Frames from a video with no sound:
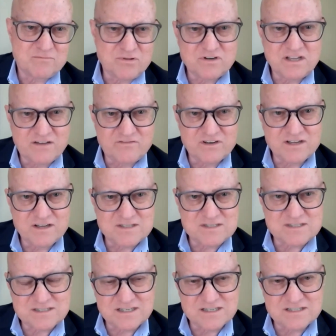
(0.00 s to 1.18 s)
beauty of it
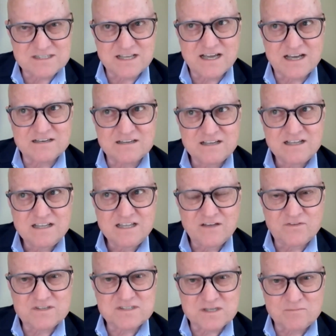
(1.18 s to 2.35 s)
is that
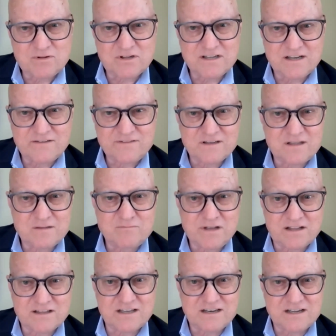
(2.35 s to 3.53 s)
if it's simple enough and
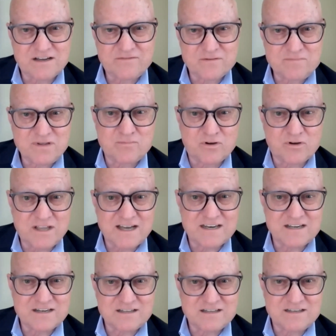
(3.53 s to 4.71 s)
compelling enough and people
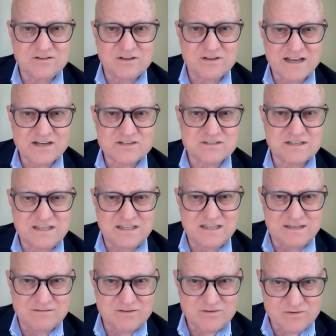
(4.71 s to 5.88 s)
get it, you can actually
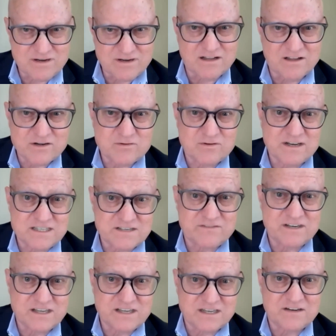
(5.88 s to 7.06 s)
create a lot of
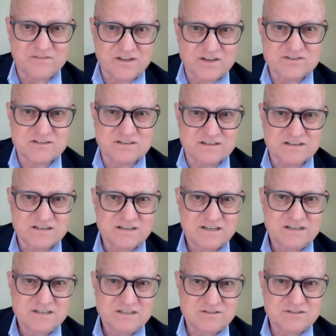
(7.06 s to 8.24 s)
creativity and innovation
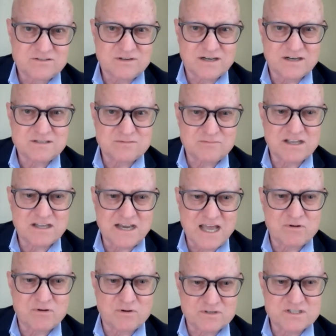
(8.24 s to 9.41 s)
to make it
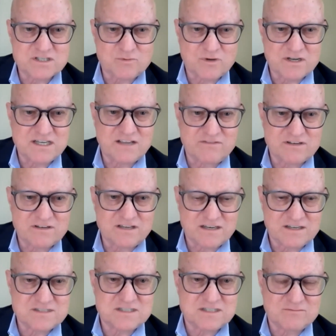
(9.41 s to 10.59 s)
happen, which is what David and
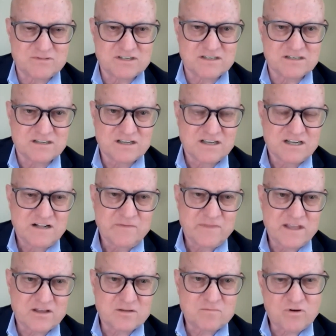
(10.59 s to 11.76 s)
his team did.
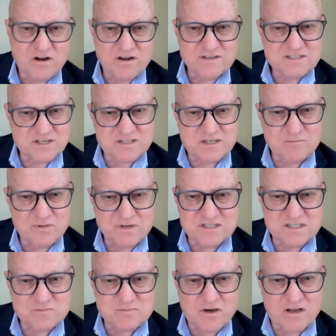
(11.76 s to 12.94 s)
The other part is just a
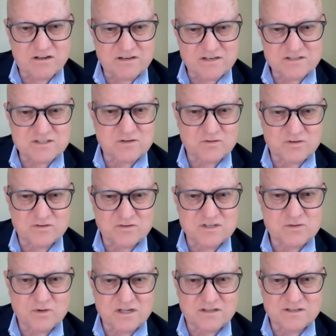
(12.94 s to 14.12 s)
business model, and I'll just go through
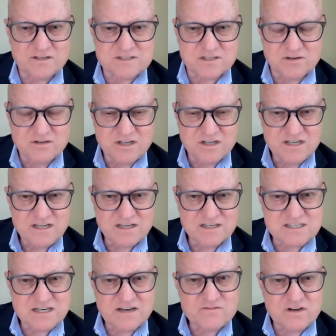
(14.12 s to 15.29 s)
this quickly. So
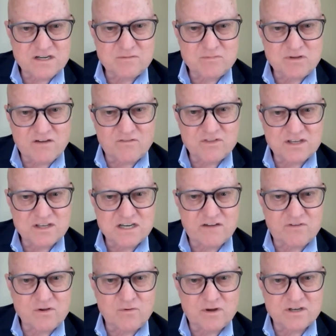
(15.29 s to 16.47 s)
instead of trying to be everything to
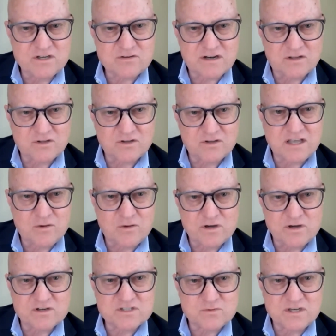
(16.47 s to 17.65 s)
everyone, you try to look at
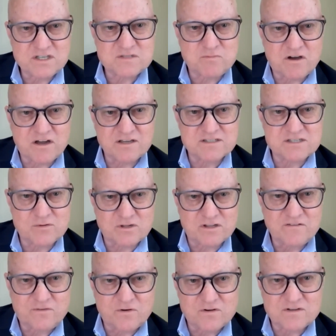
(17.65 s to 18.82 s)
where your sweet spot is and
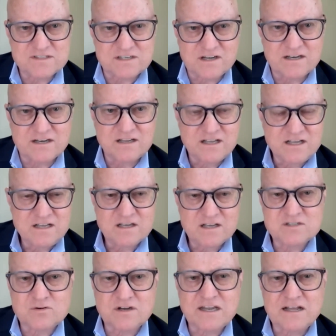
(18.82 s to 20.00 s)
really focus on a
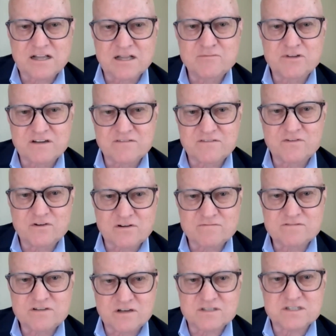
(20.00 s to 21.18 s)
certain element of
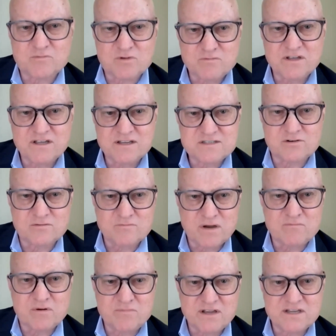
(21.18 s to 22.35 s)
your customer base or
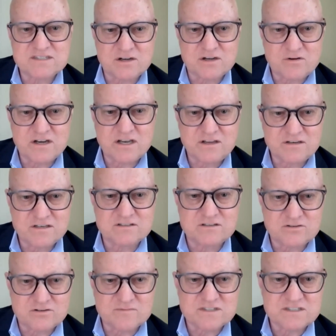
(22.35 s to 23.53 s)
member base in credit union
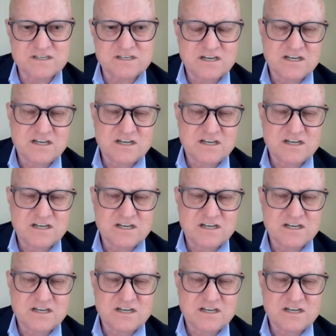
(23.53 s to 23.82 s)
terms.